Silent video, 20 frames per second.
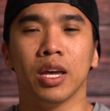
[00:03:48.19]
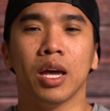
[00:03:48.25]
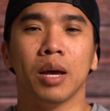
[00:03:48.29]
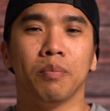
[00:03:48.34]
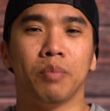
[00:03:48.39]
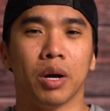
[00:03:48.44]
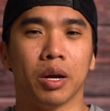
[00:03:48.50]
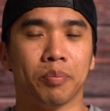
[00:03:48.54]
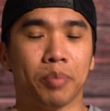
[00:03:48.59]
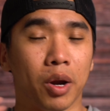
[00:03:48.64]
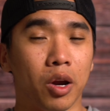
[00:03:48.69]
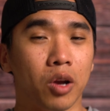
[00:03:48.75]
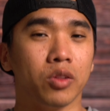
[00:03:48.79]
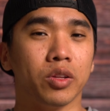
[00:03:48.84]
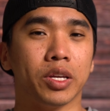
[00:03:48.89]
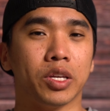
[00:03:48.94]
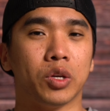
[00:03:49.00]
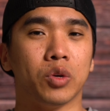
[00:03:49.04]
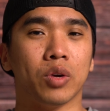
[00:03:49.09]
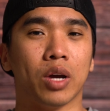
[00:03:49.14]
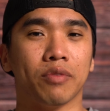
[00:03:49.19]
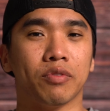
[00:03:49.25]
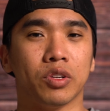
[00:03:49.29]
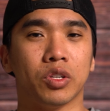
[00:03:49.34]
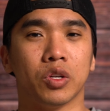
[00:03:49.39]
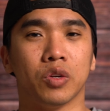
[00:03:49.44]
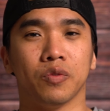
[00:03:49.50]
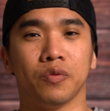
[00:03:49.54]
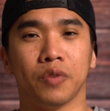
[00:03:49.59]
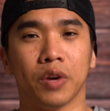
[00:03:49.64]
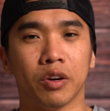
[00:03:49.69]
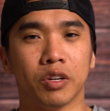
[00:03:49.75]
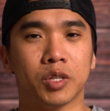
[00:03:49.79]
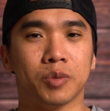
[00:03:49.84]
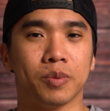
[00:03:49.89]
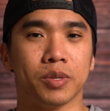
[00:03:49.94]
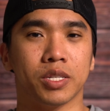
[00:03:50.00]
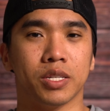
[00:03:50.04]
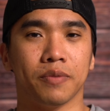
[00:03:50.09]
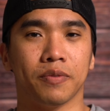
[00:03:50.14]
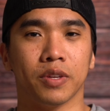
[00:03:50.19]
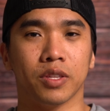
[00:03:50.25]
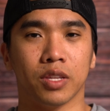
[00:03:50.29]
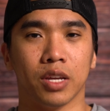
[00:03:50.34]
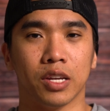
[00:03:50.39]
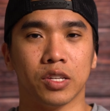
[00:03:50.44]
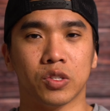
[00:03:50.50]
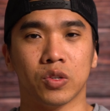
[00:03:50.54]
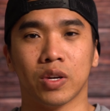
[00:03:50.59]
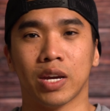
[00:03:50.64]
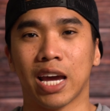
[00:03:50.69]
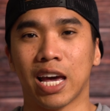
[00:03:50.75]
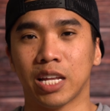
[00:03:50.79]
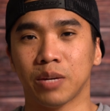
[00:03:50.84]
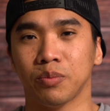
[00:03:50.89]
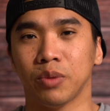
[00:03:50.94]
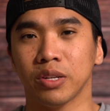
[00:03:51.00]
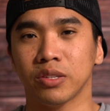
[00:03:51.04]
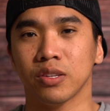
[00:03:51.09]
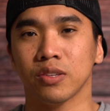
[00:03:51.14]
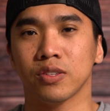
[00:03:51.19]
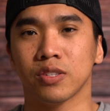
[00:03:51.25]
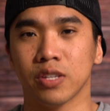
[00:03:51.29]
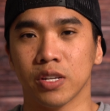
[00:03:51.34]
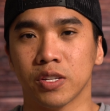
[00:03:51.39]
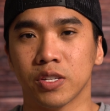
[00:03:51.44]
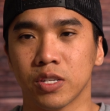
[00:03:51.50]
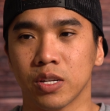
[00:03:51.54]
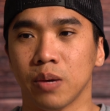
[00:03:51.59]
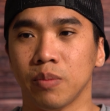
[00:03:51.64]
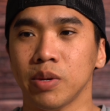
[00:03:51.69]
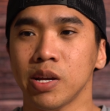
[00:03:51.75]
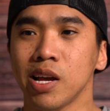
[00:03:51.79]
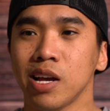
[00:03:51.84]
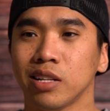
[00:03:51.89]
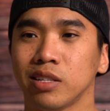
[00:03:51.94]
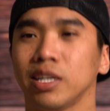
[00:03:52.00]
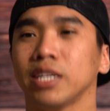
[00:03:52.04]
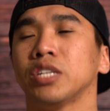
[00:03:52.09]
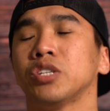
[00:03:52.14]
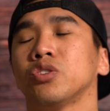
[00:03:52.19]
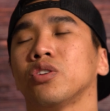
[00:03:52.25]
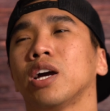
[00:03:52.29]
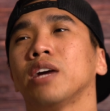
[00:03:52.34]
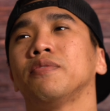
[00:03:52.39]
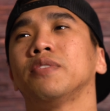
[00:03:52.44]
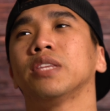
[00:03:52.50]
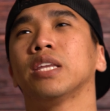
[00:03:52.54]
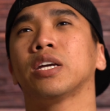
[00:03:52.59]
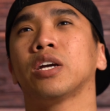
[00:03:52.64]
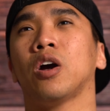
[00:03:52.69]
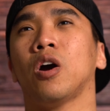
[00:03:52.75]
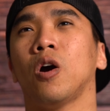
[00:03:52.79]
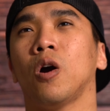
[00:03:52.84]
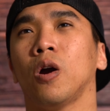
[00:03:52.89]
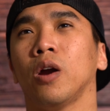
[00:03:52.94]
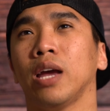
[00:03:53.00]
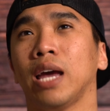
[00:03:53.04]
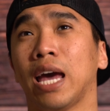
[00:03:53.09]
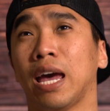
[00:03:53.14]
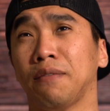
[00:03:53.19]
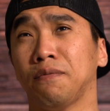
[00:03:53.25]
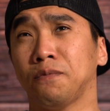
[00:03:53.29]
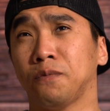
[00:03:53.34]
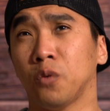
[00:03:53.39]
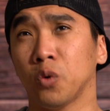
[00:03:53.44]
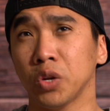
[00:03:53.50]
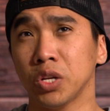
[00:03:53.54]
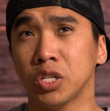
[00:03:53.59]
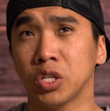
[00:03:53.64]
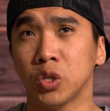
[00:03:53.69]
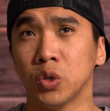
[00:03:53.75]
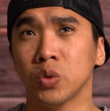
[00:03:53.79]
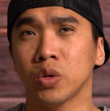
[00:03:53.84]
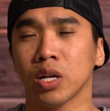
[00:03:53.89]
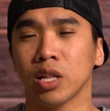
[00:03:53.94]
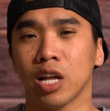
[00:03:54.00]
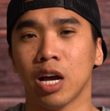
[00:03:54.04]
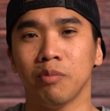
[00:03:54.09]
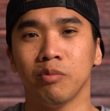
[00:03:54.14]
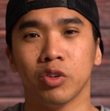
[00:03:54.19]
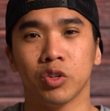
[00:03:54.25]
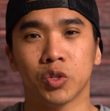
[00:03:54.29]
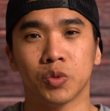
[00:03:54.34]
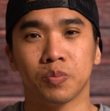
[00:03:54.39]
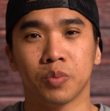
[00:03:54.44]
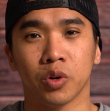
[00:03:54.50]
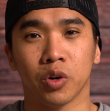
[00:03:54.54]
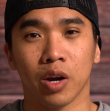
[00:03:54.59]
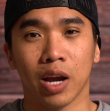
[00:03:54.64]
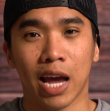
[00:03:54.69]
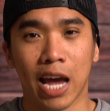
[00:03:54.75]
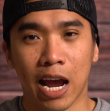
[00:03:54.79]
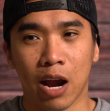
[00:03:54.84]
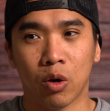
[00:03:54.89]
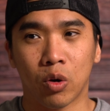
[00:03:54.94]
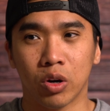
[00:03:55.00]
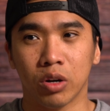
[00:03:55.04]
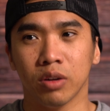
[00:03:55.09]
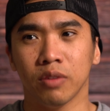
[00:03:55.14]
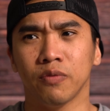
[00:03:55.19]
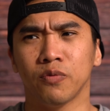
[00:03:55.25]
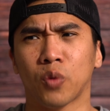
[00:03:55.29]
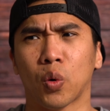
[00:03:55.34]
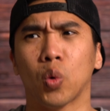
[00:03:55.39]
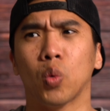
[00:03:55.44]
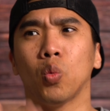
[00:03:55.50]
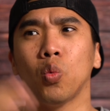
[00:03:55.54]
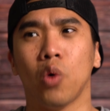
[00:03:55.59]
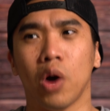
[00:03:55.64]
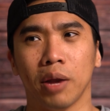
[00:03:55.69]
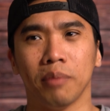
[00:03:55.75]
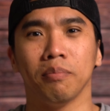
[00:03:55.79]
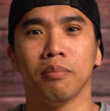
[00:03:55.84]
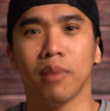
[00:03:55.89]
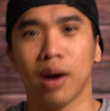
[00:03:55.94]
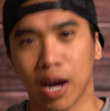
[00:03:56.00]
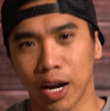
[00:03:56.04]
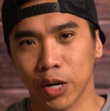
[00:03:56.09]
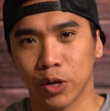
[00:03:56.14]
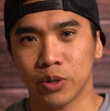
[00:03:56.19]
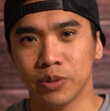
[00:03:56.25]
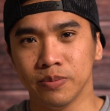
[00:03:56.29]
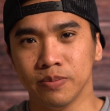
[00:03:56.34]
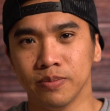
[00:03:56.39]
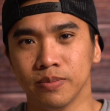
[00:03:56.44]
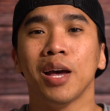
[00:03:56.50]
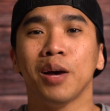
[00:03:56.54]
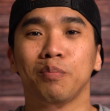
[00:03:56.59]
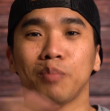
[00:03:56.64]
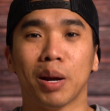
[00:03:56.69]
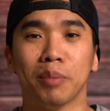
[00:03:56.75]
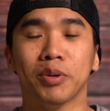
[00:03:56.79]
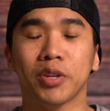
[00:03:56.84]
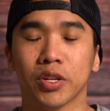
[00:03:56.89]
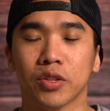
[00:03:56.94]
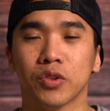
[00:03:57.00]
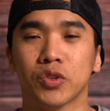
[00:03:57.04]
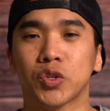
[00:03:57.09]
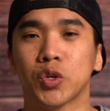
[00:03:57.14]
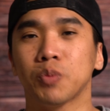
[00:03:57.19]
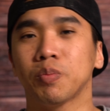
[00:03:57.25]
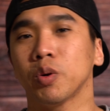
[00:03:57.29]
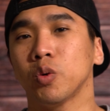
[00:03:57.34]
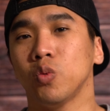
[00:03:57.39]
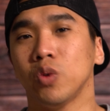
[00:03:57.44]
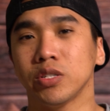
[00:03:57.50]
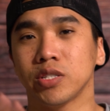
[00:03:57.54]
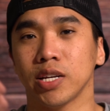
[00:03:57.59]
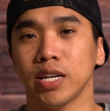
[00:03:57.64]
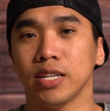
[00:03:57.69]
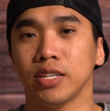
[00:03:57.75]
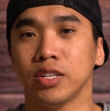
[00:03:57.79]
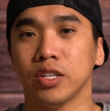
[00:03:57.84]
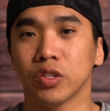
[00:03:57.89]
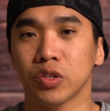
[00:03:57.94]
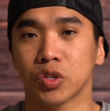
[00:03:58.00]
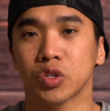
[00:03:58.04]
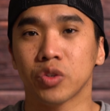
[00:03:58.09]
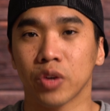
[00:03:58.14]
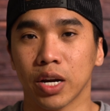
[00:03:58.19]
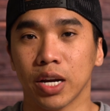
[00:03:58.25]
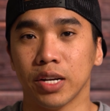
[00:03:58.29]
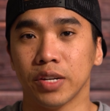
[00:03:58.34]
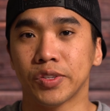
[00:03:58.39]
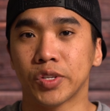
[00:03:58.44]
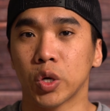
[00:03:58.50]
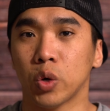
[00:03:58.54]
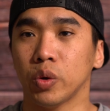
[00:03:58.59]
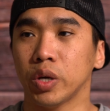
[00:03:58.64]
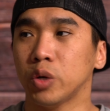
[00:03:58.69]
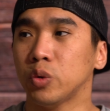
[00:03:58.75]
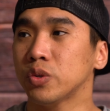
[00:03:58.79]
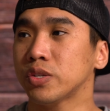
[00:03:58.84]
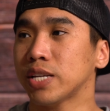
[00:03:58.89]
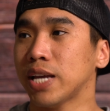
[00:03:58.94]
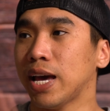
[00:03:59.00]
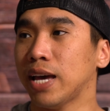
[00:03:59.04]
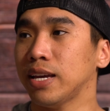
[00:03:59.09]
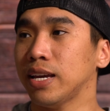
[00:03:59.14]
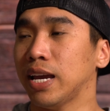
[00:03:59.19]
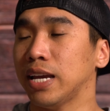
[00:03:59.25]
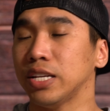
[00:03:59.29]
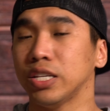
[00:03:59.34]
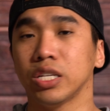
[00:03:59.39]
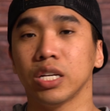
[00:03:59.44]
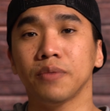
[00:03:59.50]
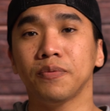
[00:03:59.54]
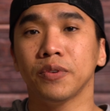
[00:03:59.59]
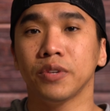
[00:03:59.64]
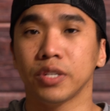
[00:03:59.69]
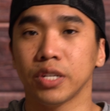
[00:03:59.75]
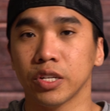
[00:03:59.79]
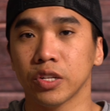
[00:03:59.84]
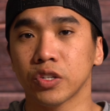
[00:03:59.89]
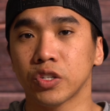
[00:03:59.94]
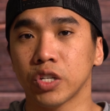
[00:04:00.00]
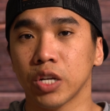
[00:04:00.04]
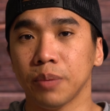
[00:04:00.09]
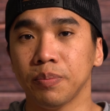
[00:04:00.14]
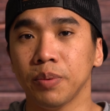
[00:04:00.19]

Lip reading: but apparently you have to do very specific things to calibrate the system, like driving the car at 42 kilometers per hour for 1 mile. My particular Supra was a dealer trade, so it was at a different dealership,